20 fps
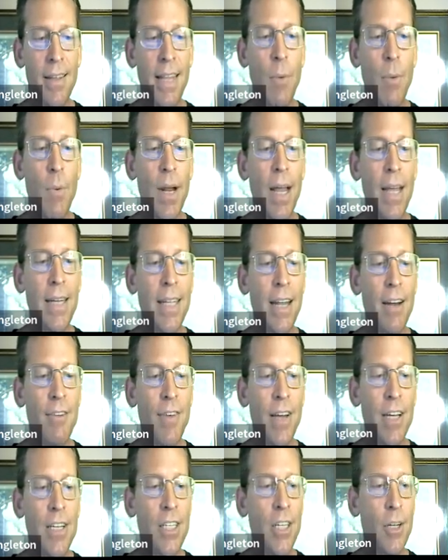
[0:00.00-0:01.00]
They want to
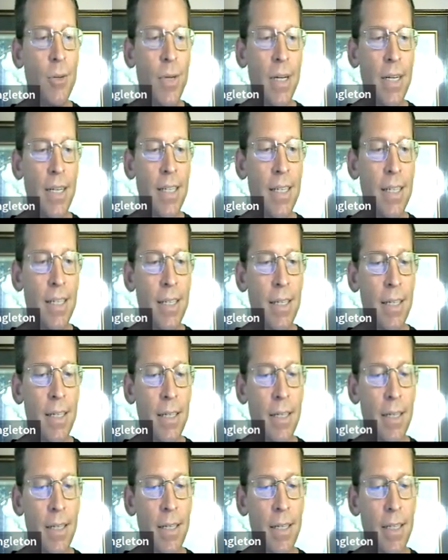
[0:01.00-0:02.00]
identify children,
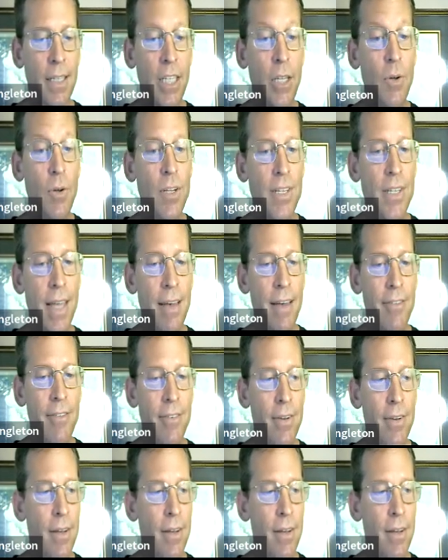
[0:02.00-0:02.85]
UNICEF.